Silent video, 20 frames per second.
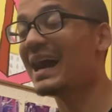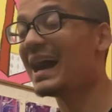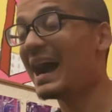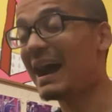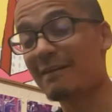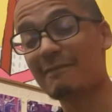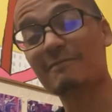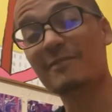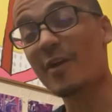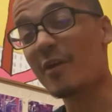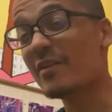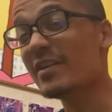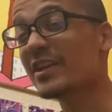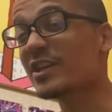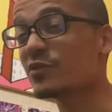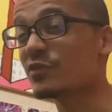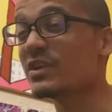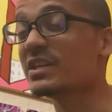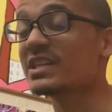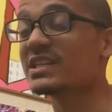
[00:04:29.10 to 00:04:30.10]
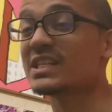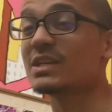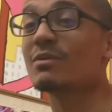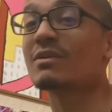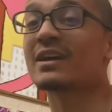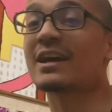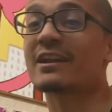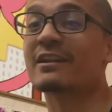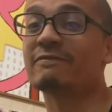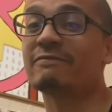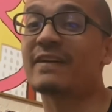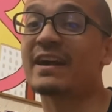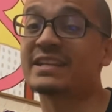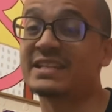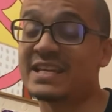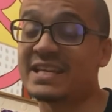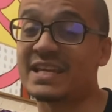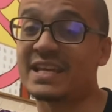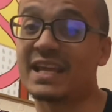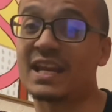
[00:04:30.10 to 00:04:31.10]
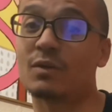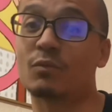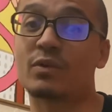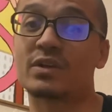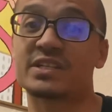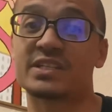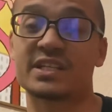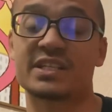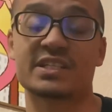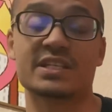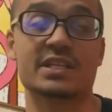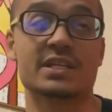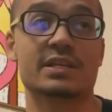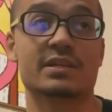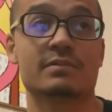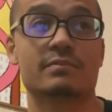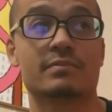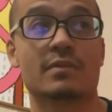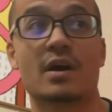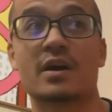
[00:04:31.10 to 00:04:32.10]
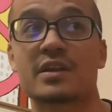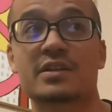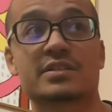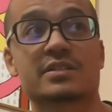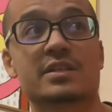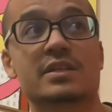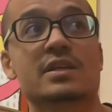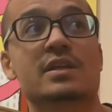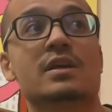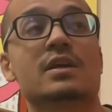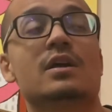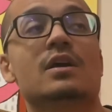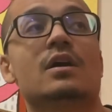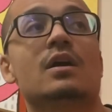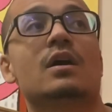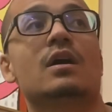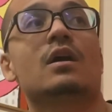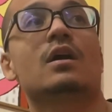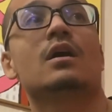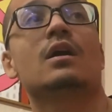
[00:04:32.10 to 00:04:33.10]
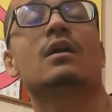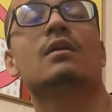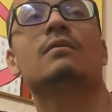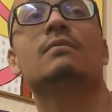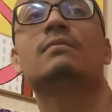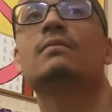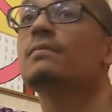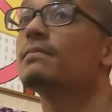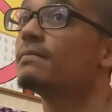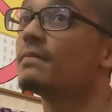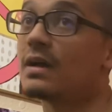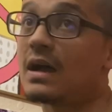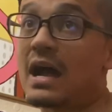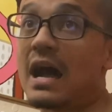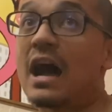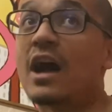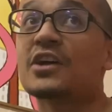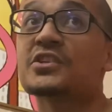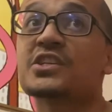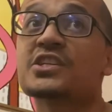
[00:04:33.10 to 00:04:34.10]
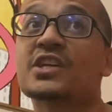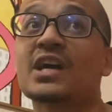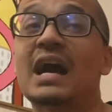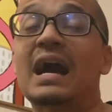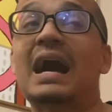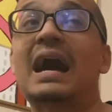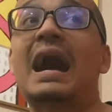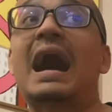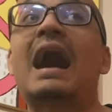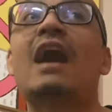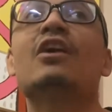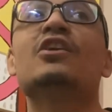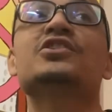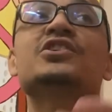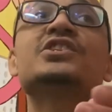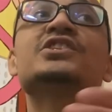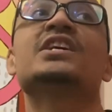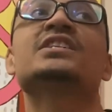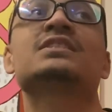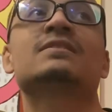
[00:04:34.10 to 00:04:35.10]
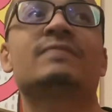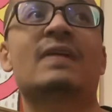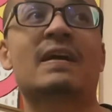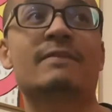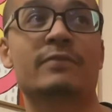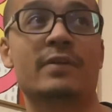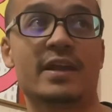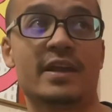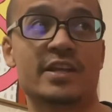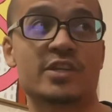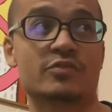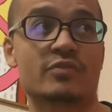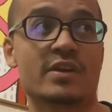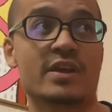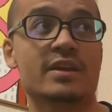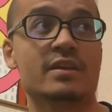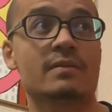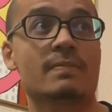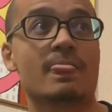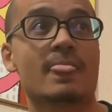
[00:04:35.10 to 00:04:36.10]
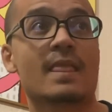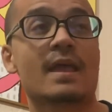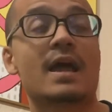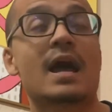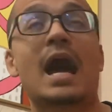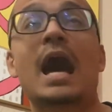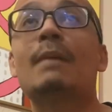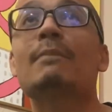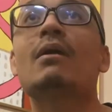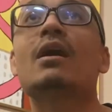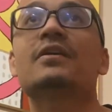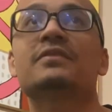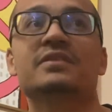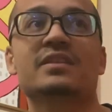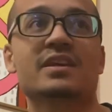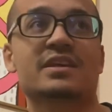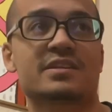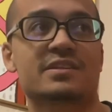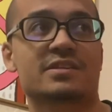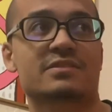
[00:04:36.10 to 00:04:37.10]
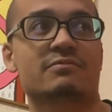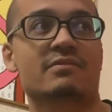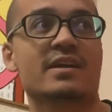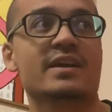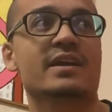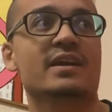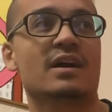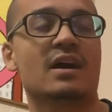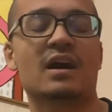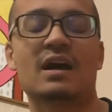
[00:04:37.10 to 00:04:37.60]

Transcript: I'm very intrigued to see what kind of fights he can get at 160. Honestly, um, I'll suggest I'll suggest a fight for Andrade. How about this, right?